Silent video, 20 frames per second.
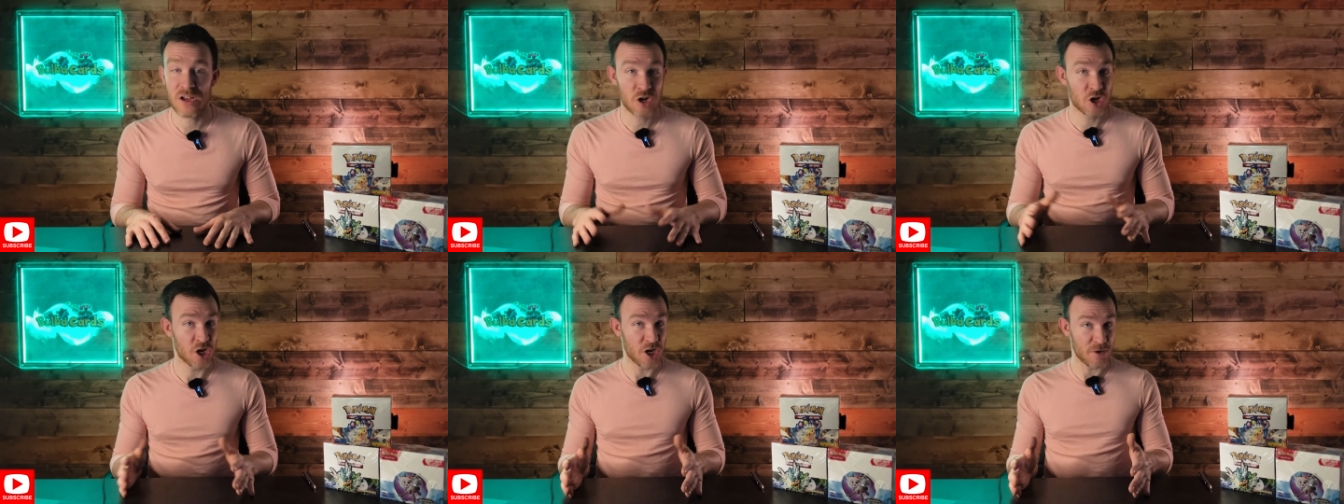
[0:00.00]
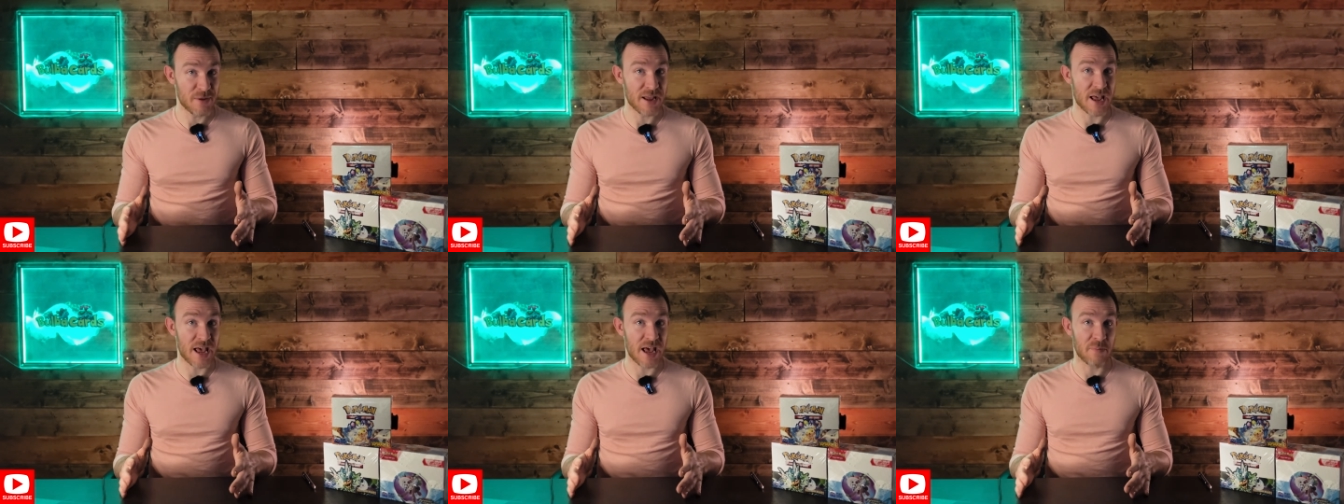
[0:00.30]
Could
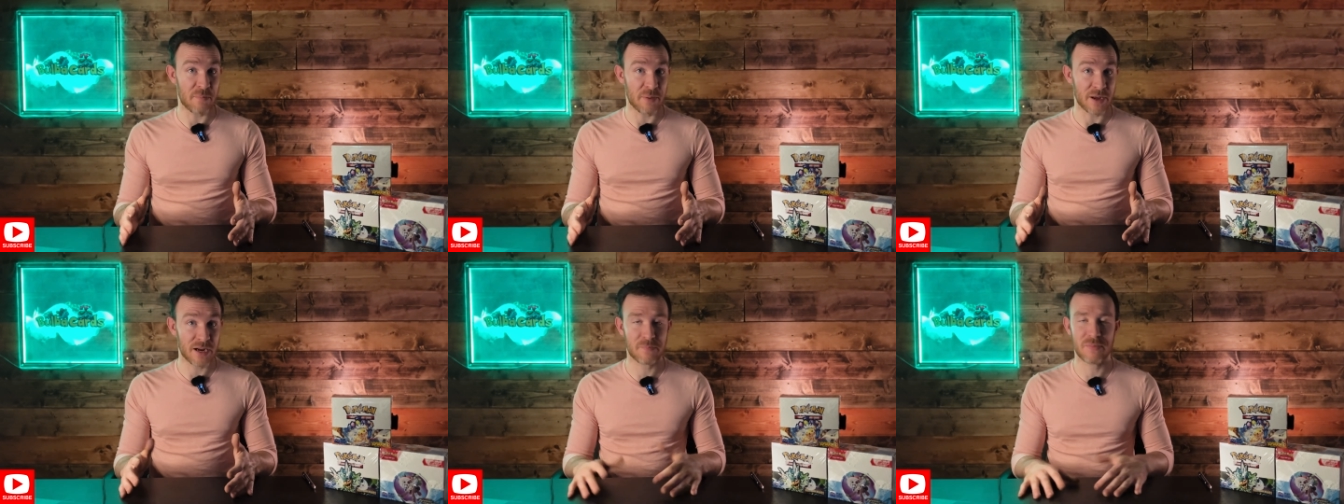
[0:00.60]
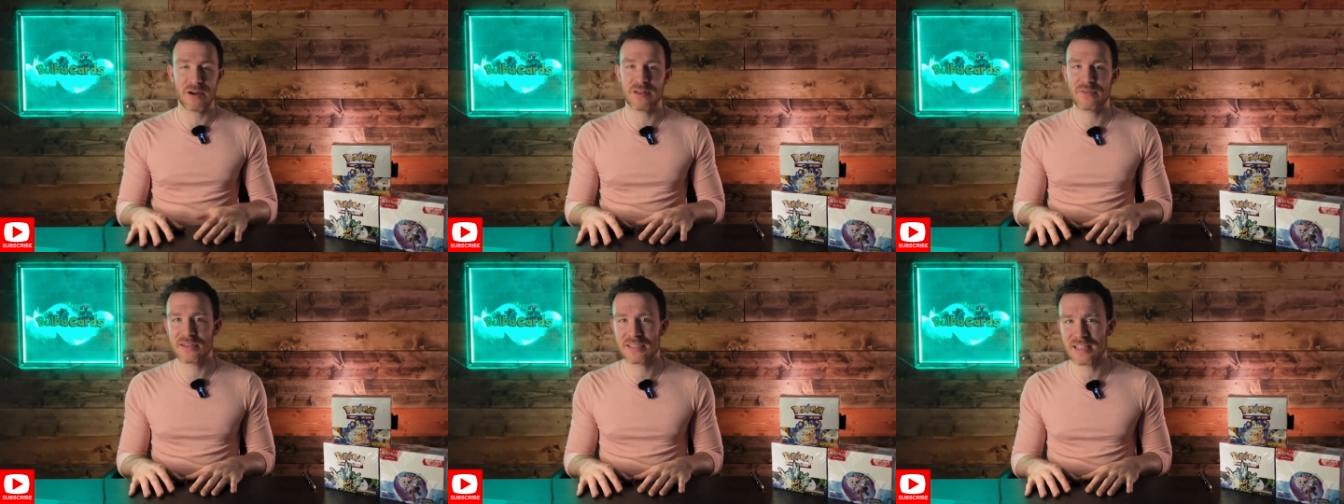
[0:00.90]
be epic,
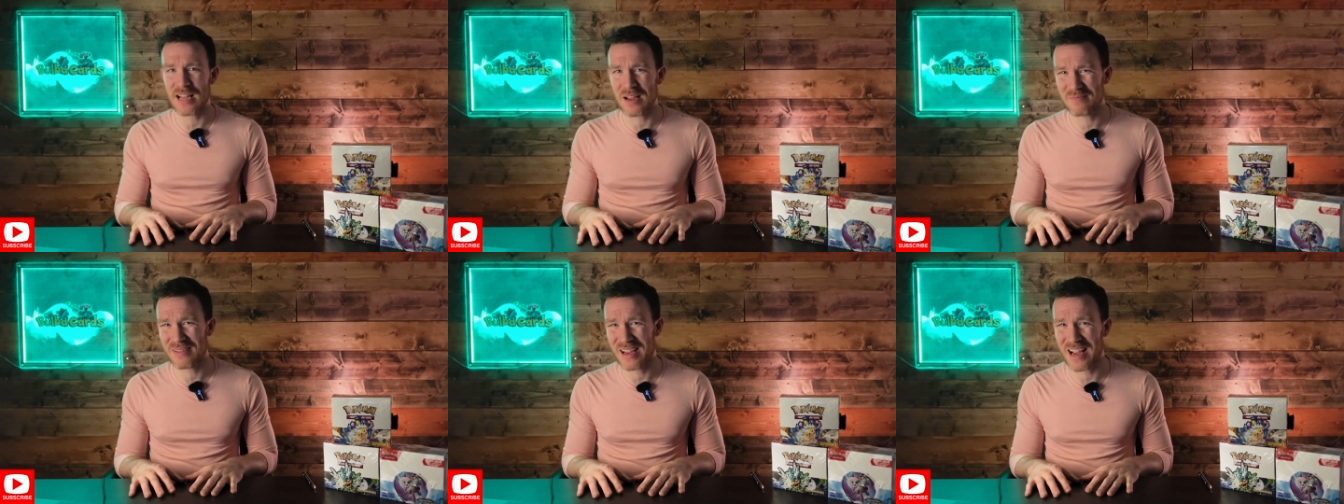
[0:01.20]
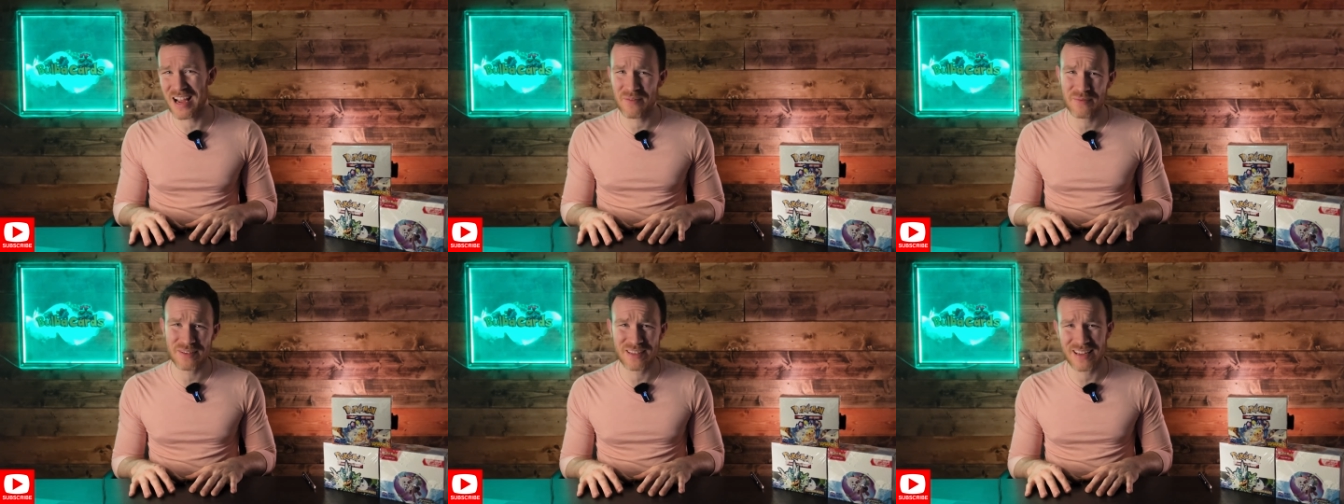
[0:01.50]
but at the same
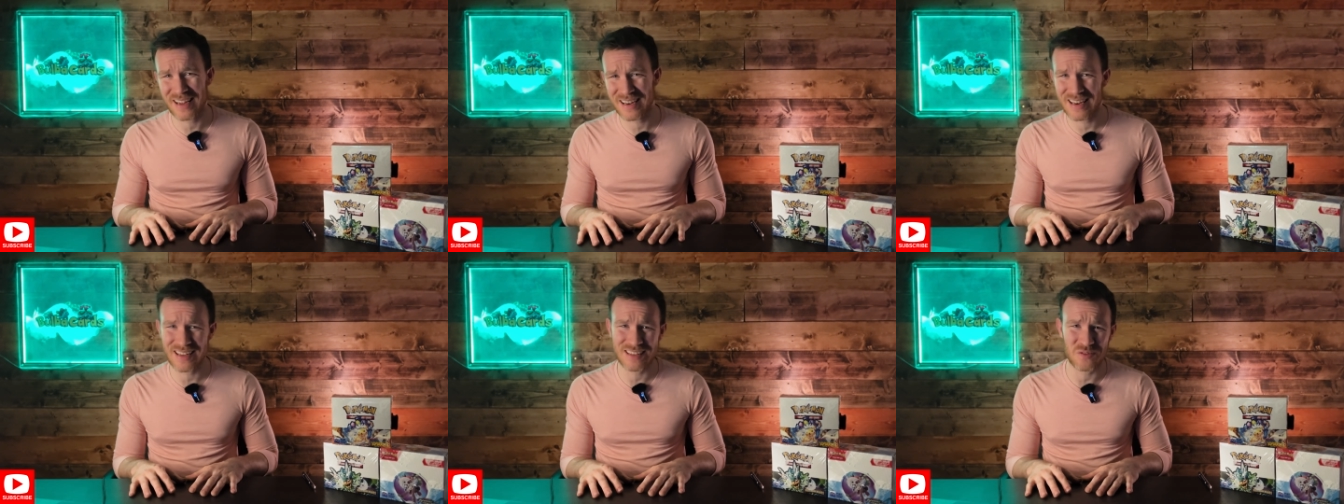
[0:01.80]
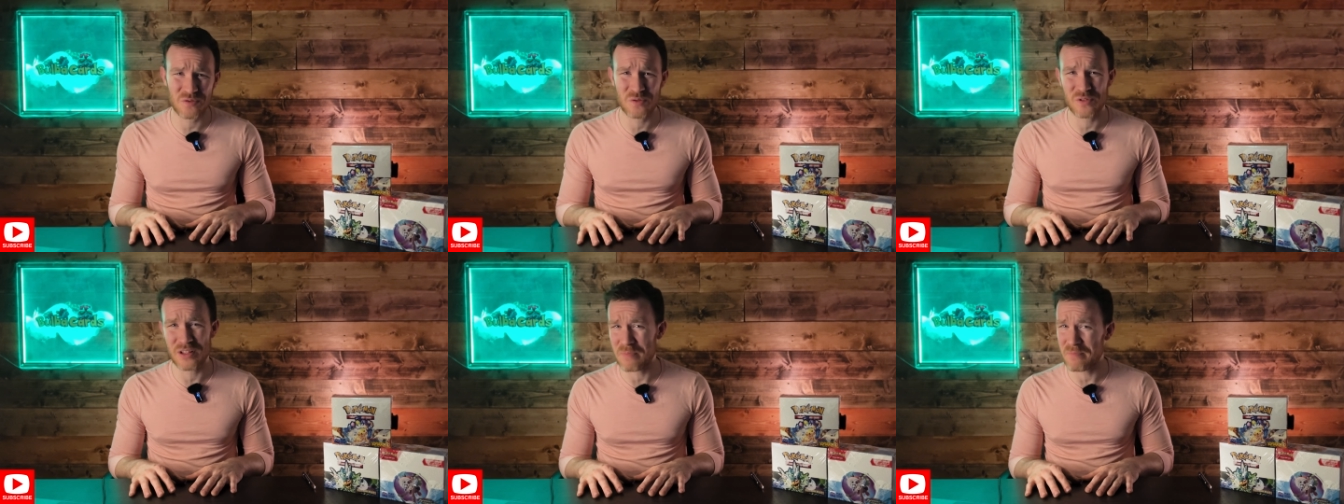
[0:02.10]
time, it's like it
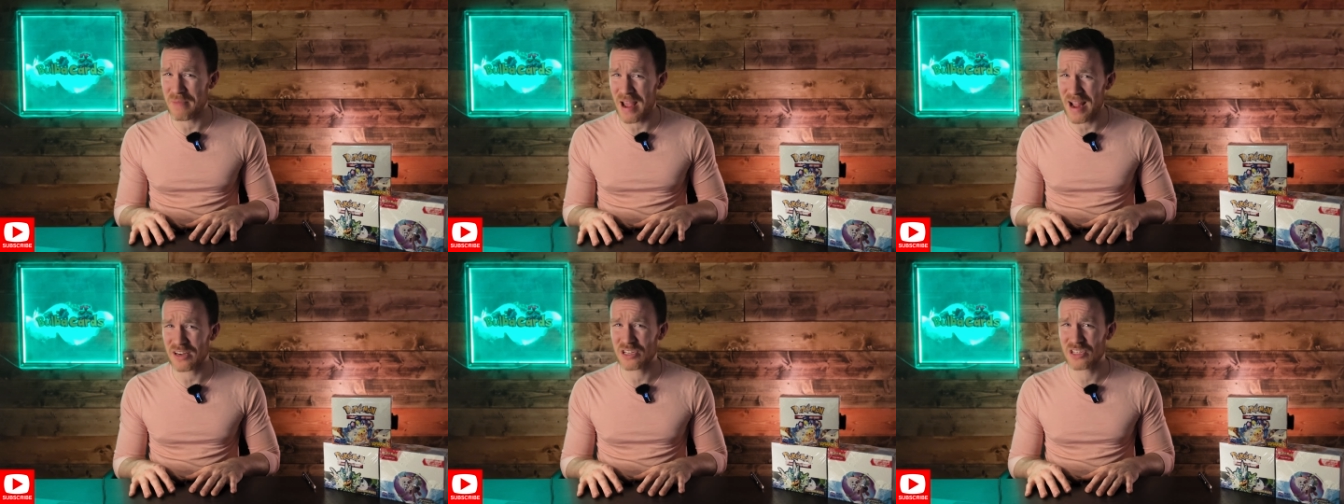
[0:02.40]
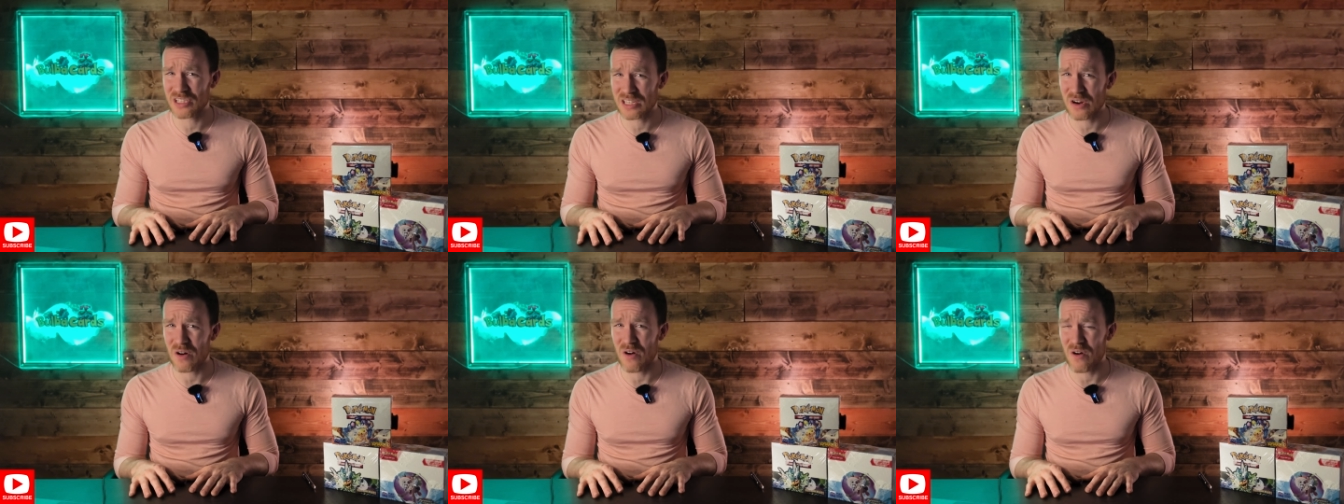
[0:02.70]
doesn't really match
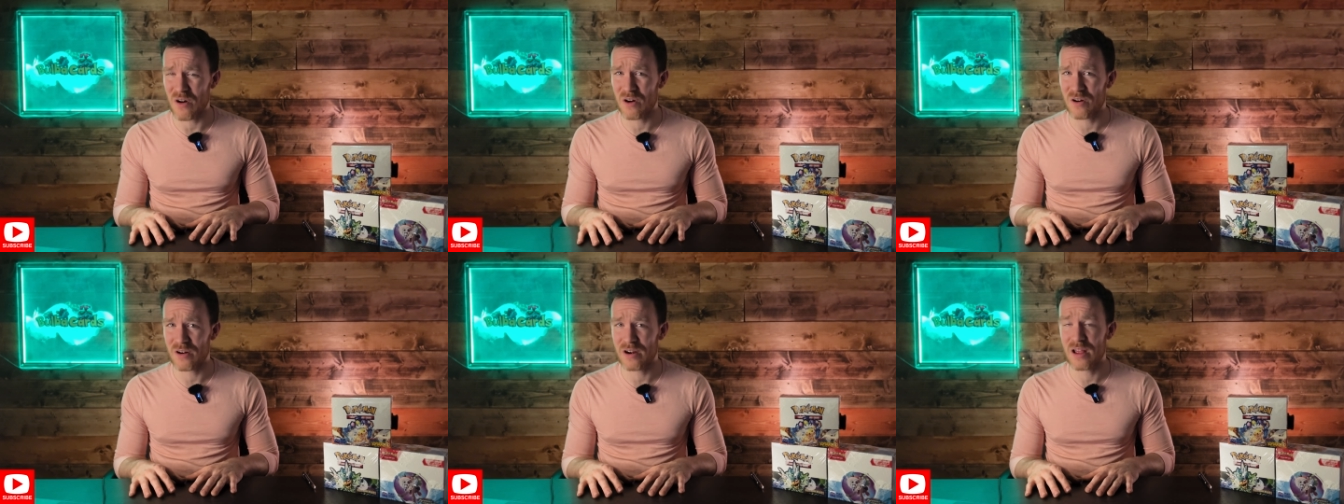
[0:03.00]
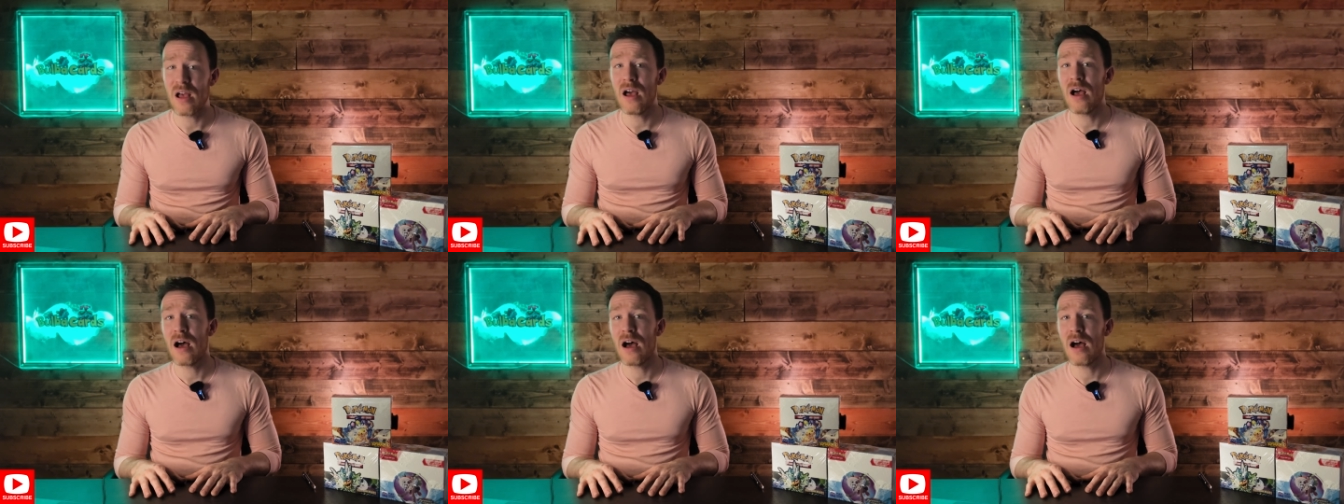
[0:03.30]
the card.